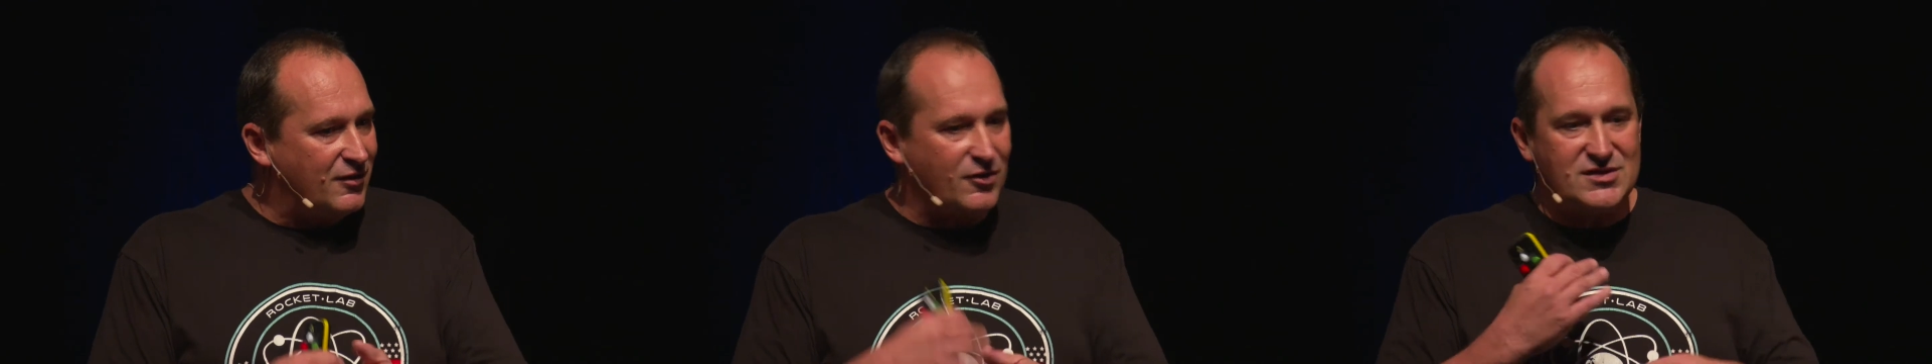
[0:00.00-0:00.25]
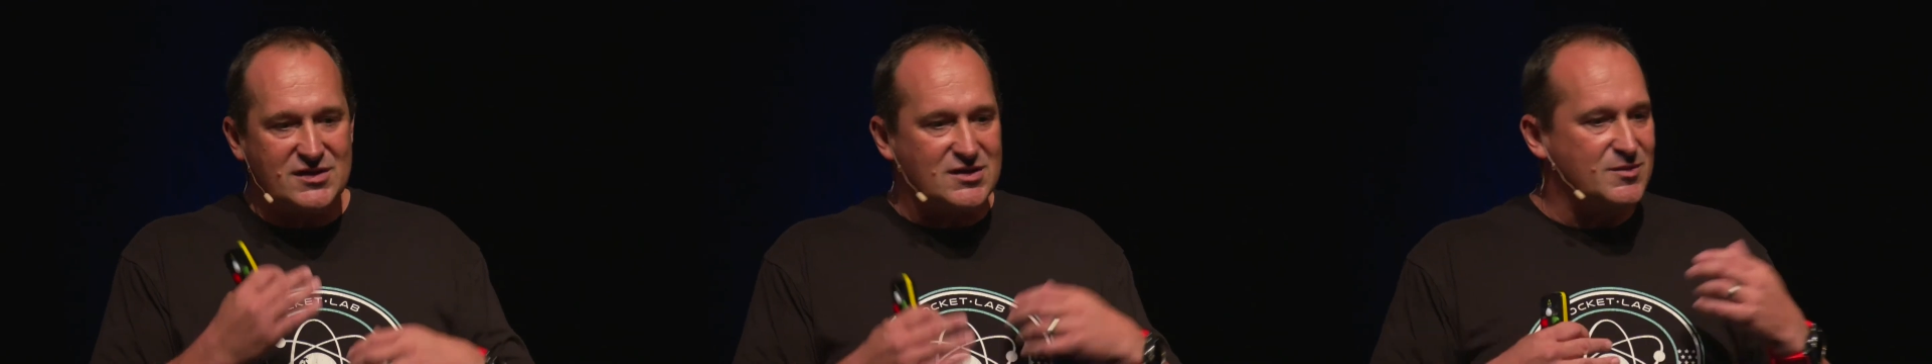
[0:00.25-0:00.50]

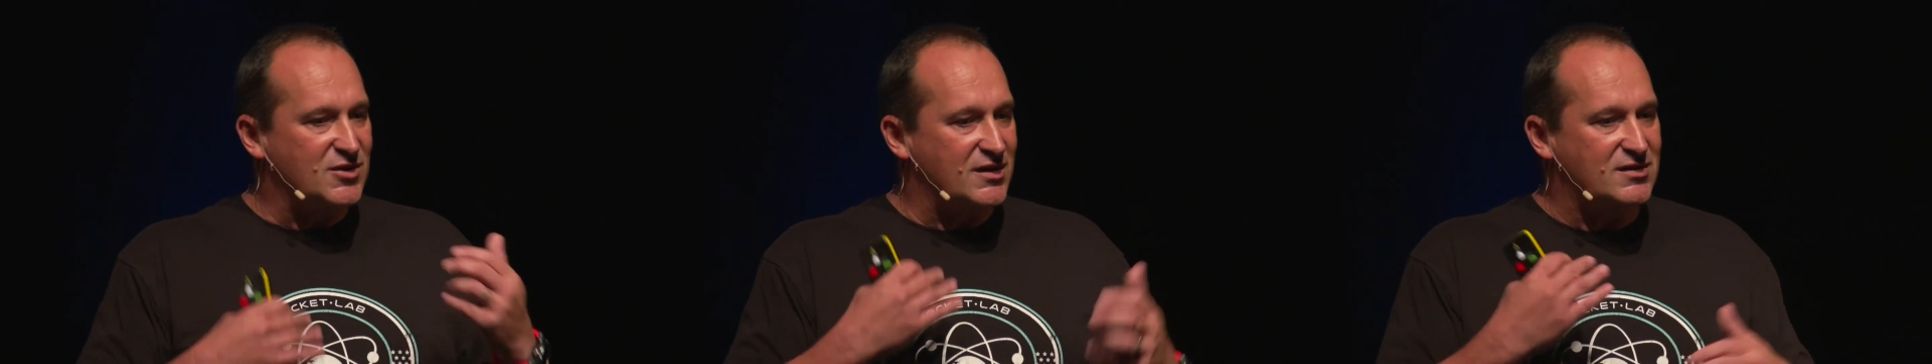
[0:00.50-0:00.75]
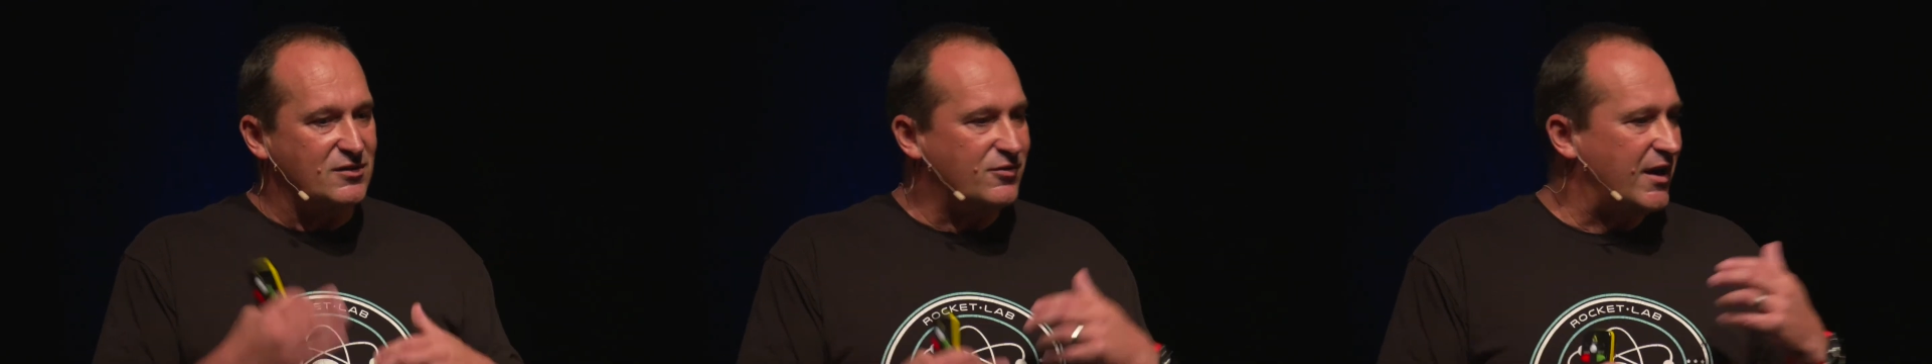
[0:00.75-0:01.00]
those systems
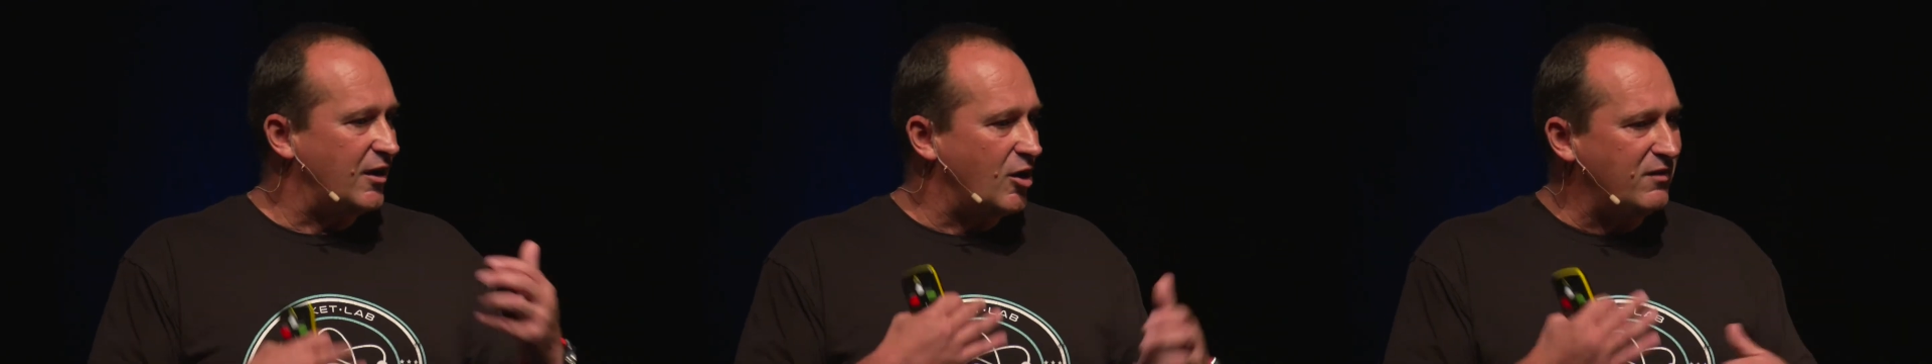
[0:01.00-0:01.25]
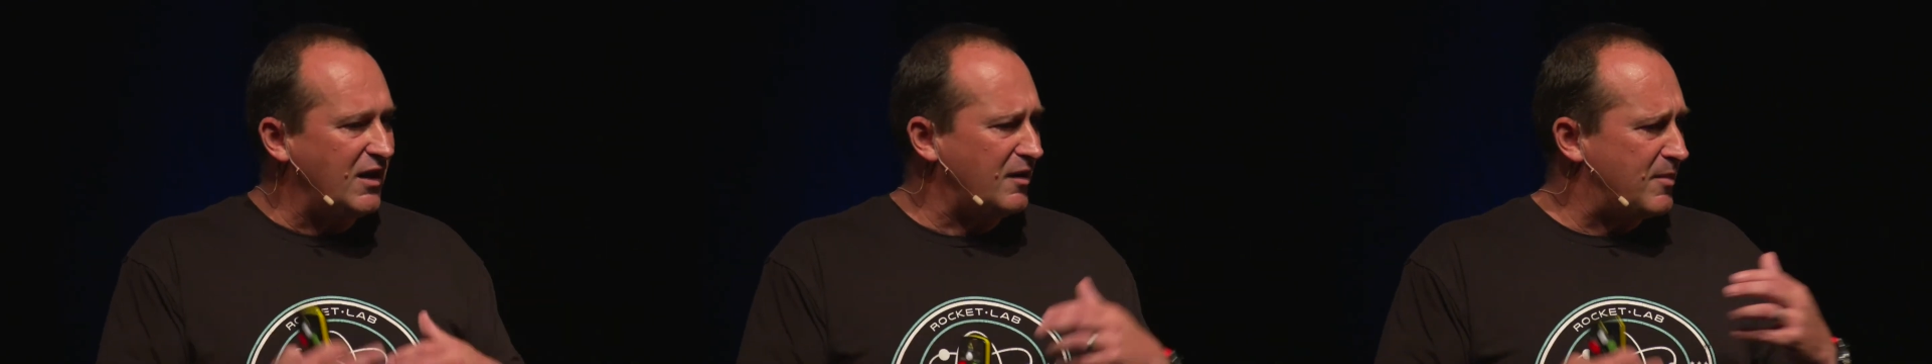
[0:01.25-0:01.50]
are still
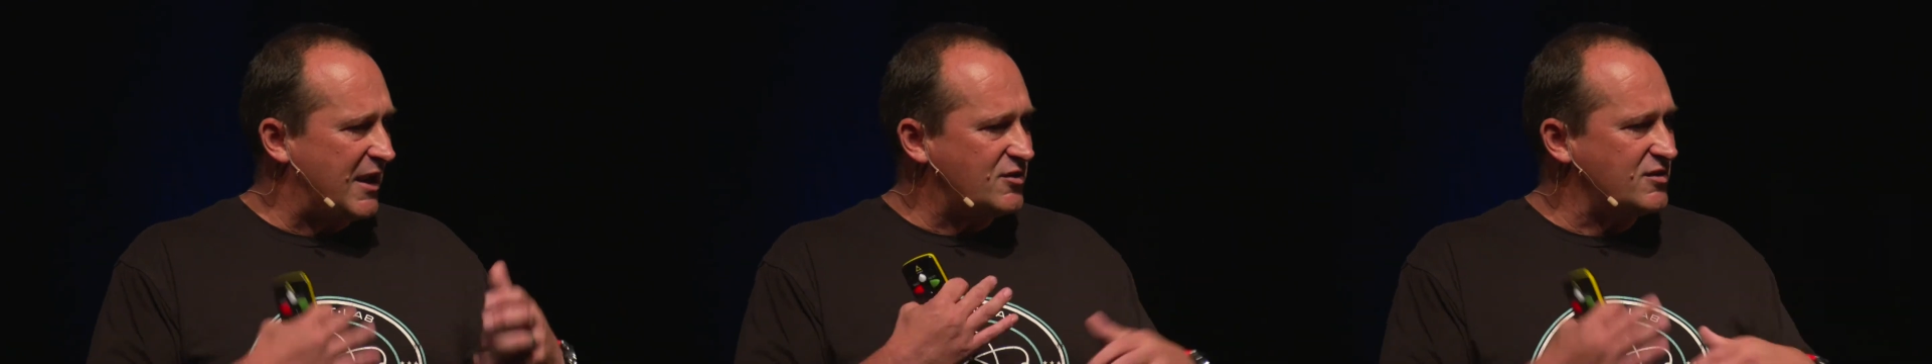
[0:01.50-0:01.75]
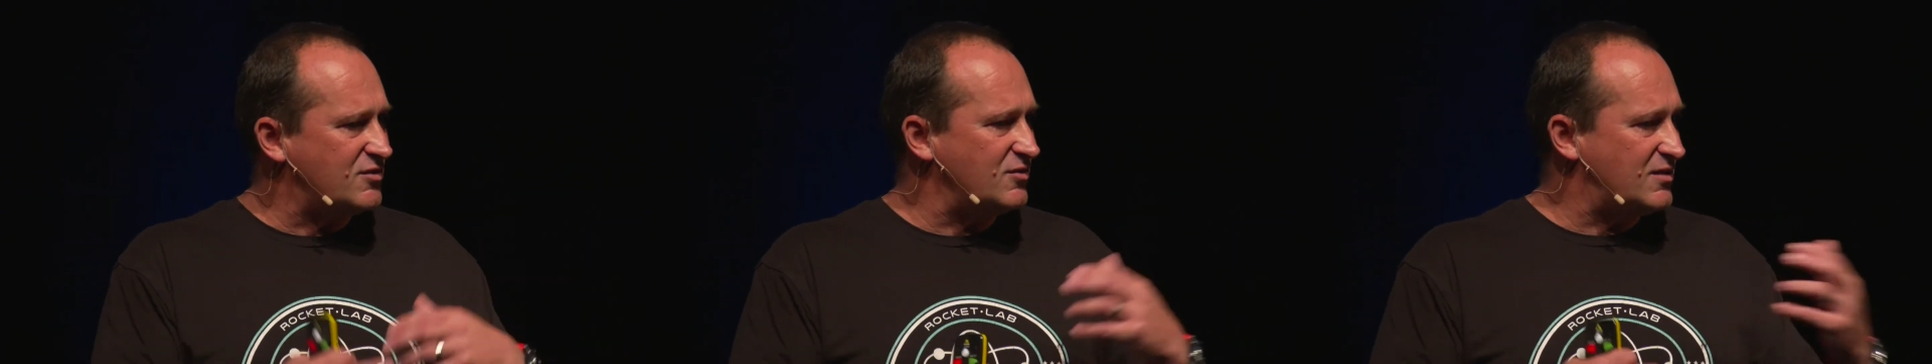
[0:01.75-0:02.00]
running overnight
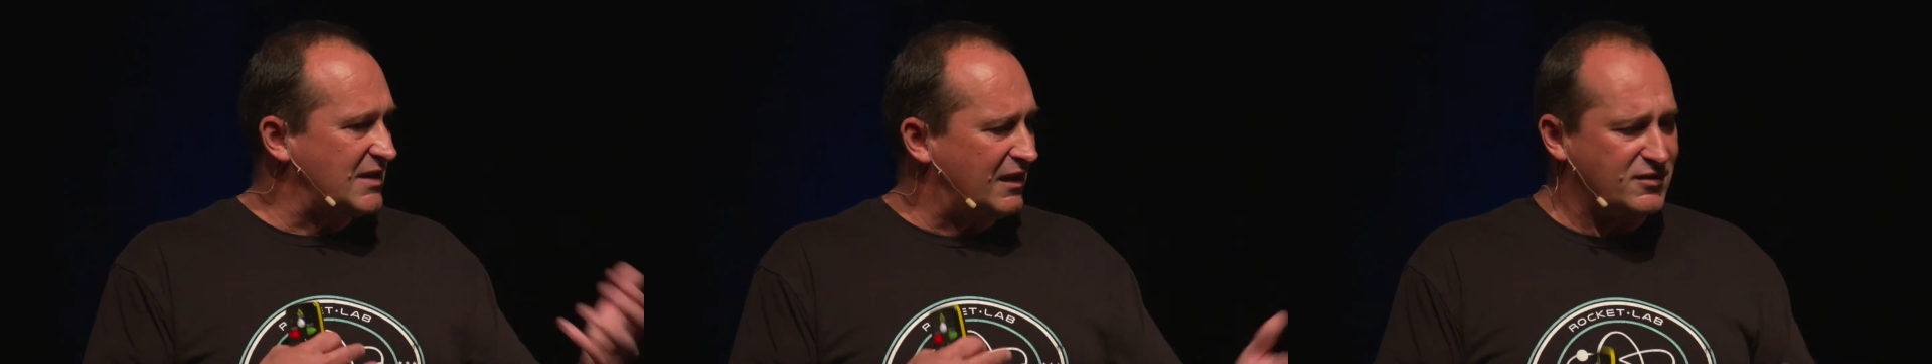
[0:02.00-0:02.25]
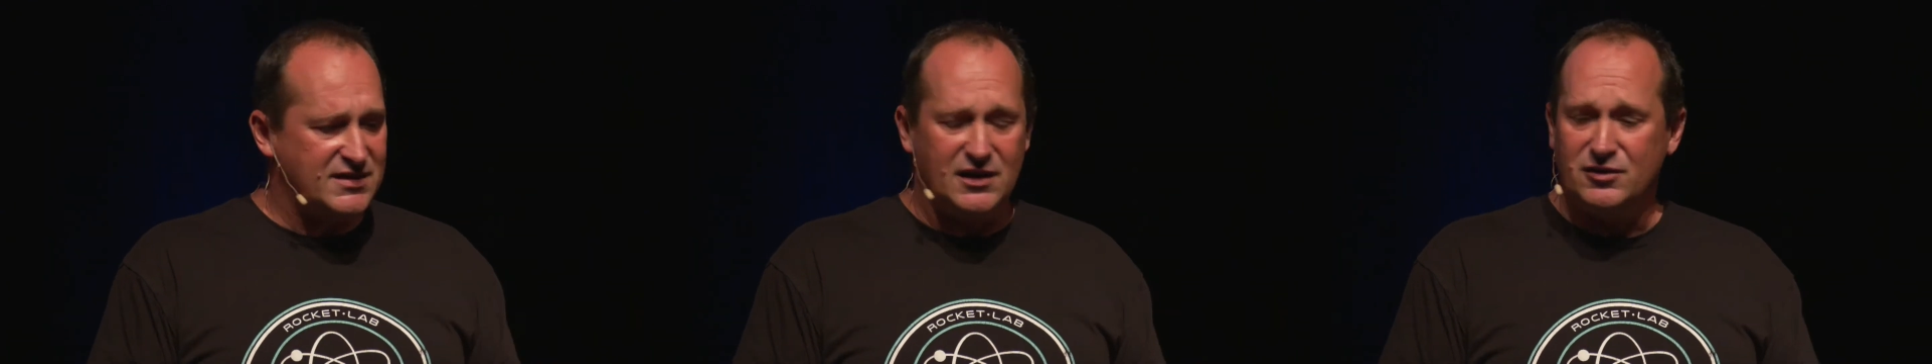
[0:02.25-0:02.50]
batches to
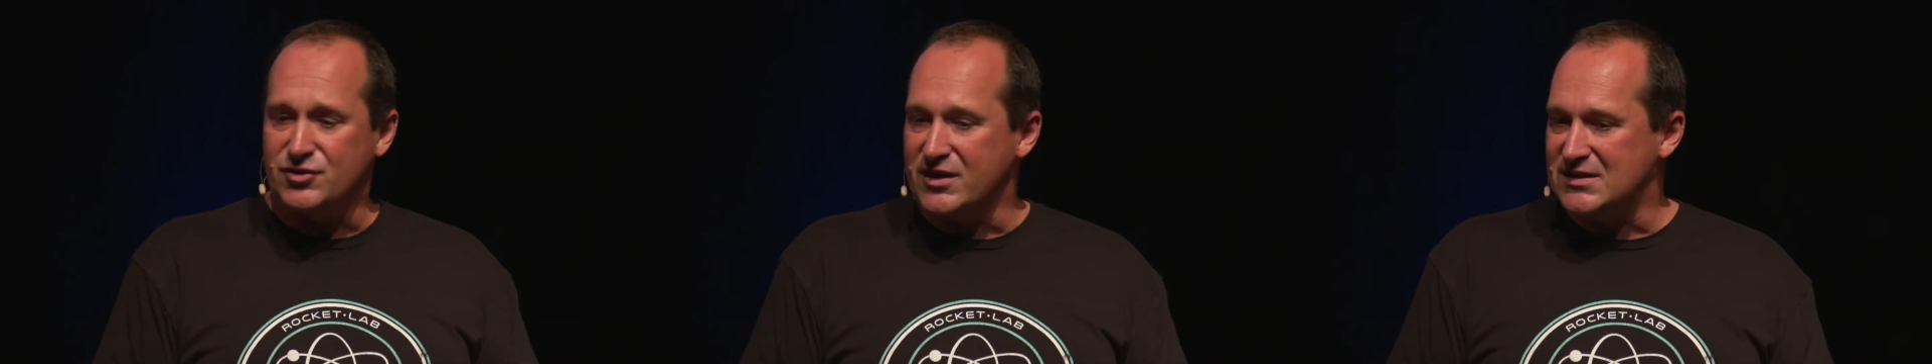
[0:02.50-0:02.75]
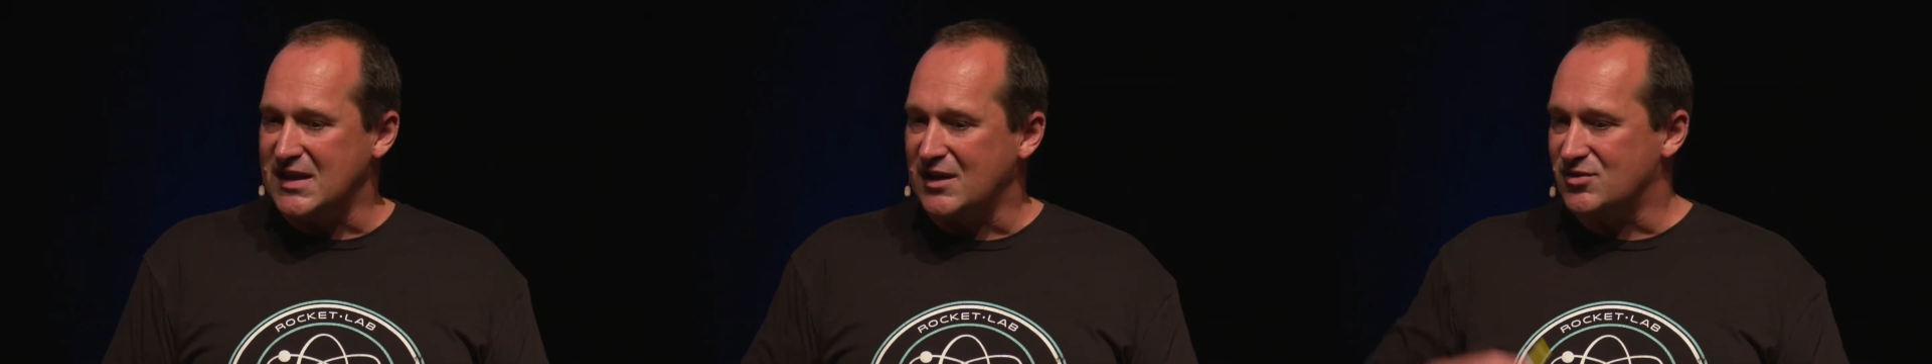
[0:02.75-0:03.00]
settle
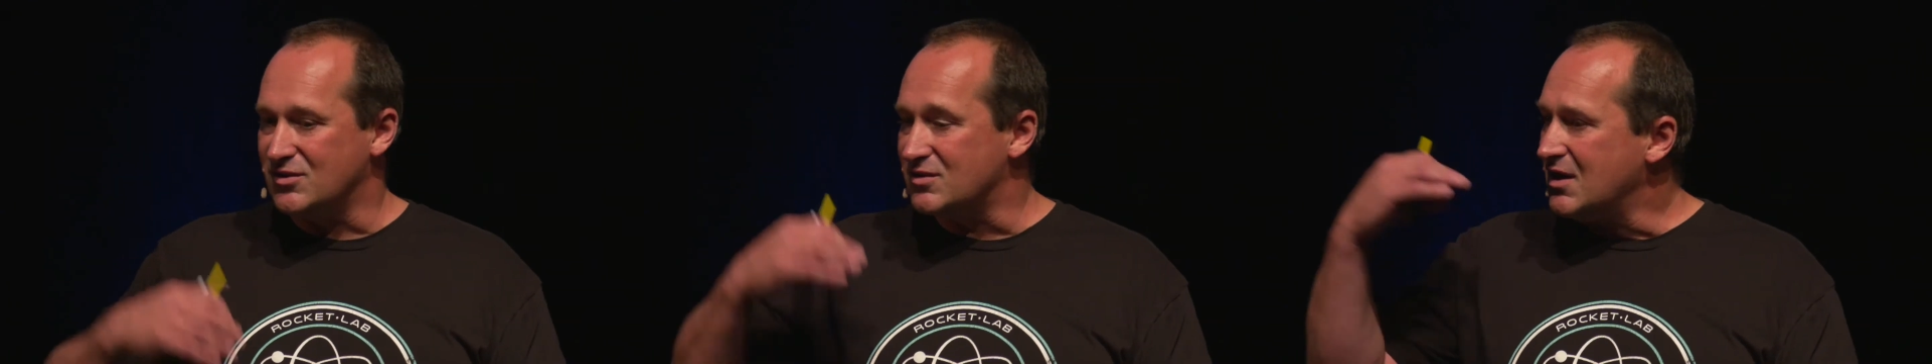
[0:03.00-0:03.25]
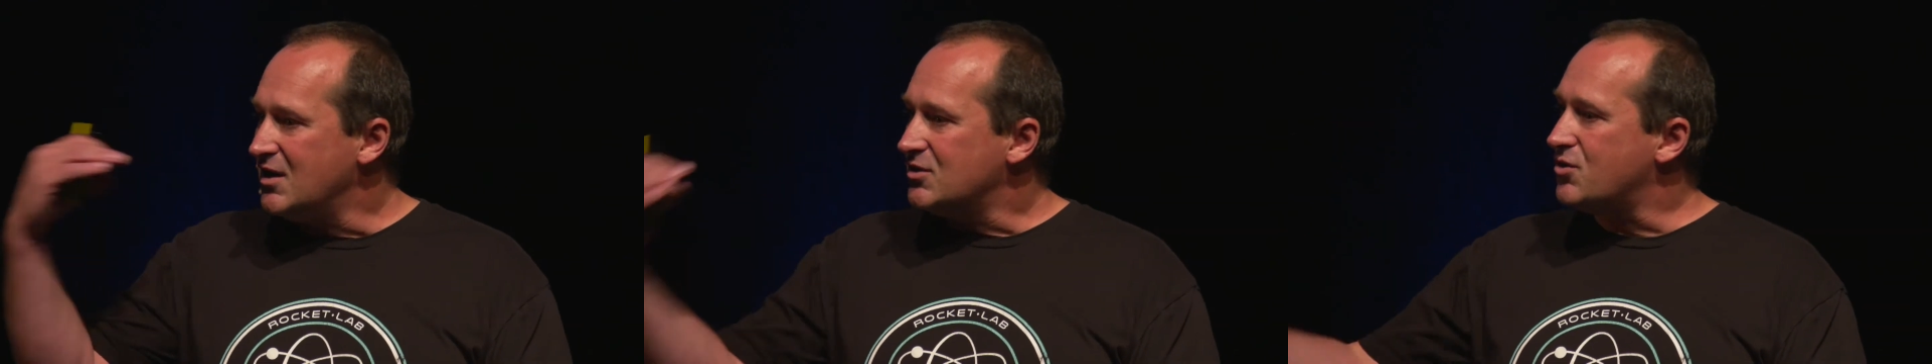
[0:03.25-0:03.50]

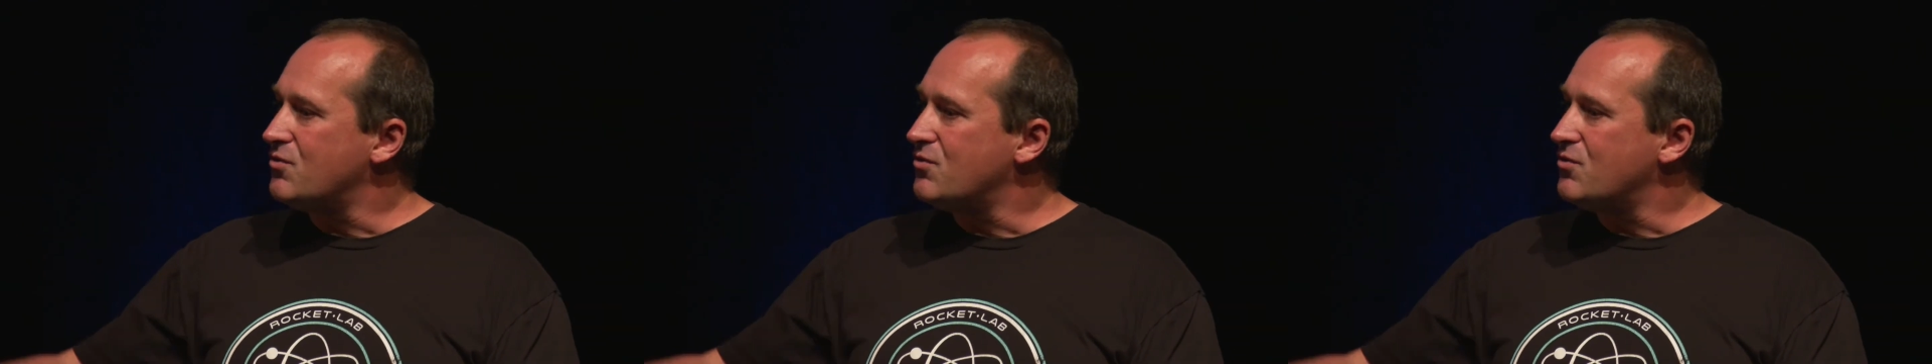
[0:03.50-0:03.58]
transactions,